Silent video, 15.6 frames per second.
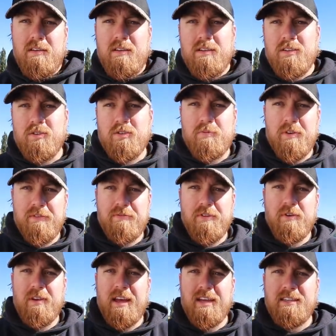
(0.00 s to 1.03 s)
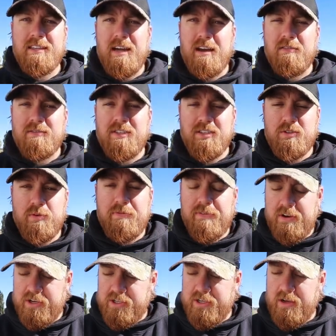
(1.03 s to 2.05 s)
So it's been a few days now since we
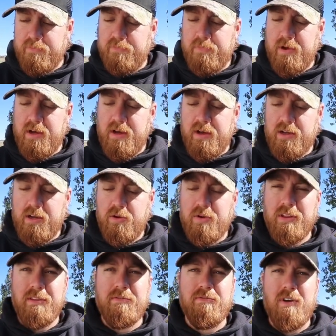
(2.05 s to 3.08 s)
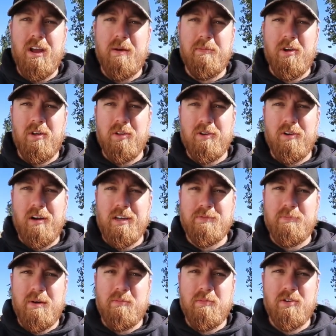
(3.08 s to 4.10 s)
finished up coating the frame and all the
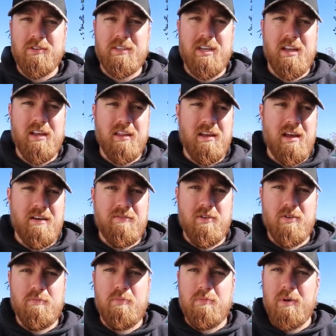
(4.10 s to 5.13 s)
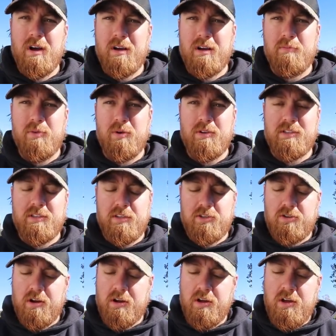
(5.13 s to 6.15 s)
cross members and any of the heavier components of the
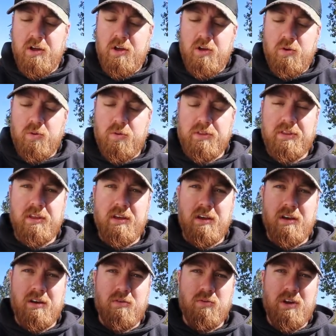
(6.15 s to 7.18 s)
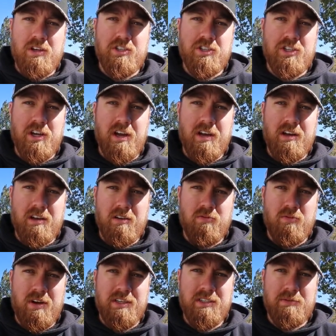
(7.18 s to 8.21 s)
truck with the Rust Check
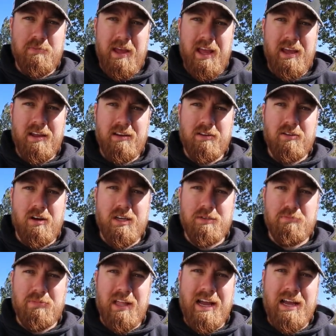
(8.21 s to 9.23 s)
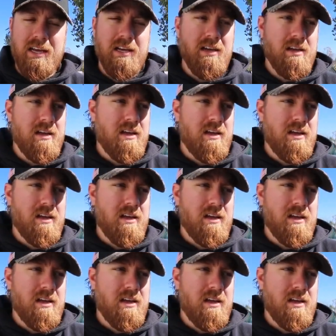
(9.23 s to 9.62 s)
Rust Paint Gloss Black.